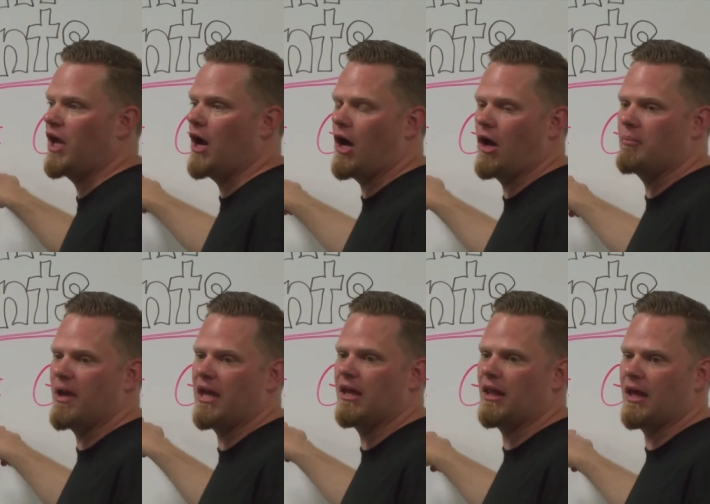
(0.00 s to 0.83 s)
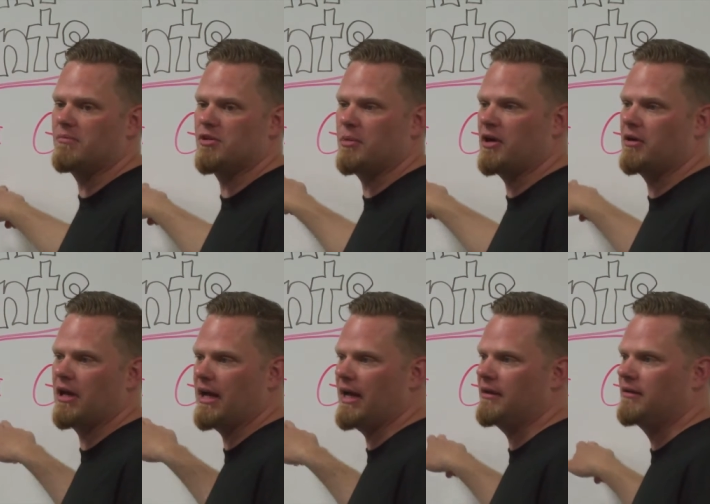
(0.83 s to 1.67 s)
not just scratch the
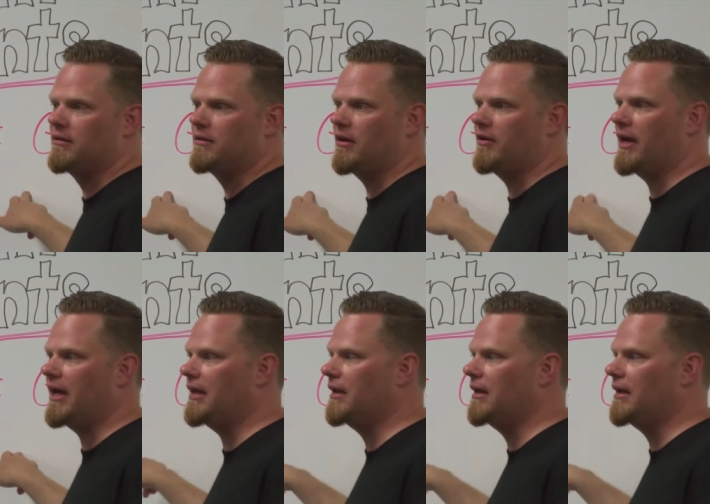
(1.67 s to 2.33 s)
surface, you have to dig